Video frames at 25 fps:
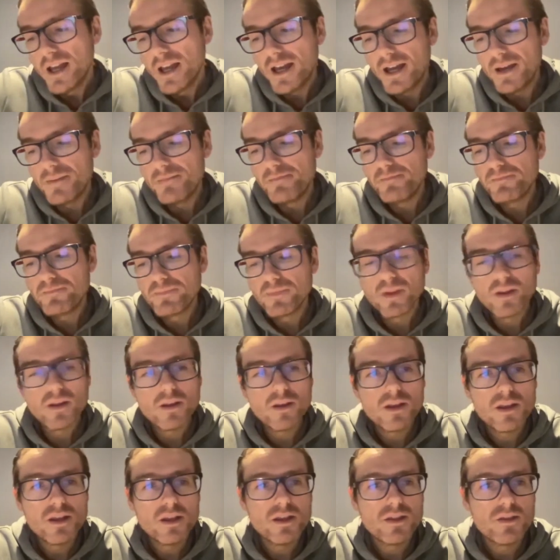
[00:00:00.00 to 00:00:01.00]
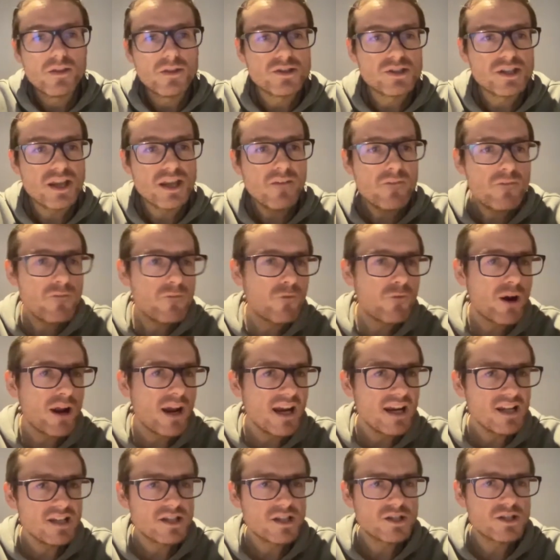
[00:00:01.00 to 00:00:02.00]
And there's certain
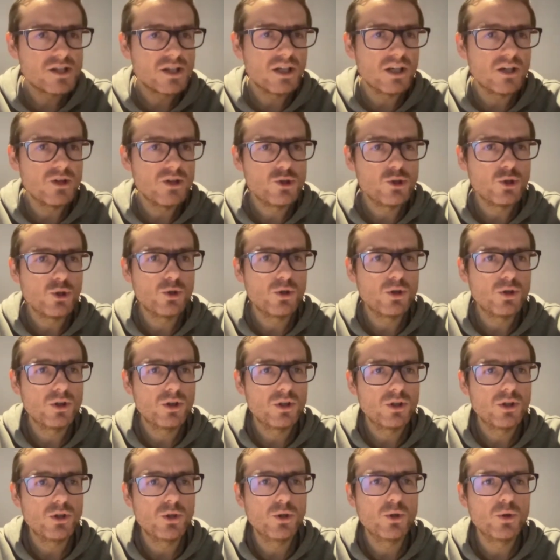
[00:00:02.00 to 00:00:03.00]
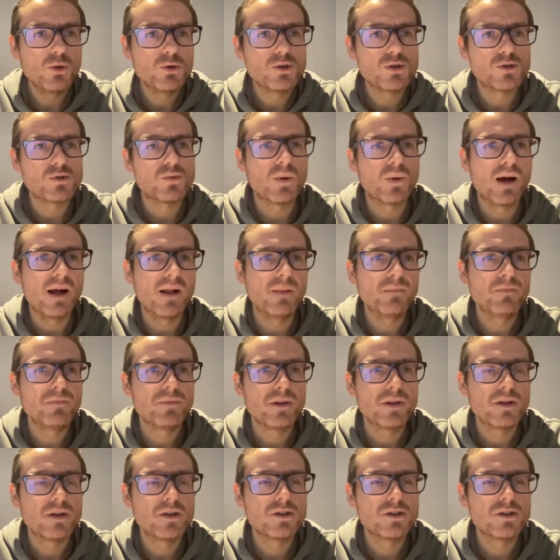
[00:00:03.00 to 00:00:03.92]
phrases that you should use as well.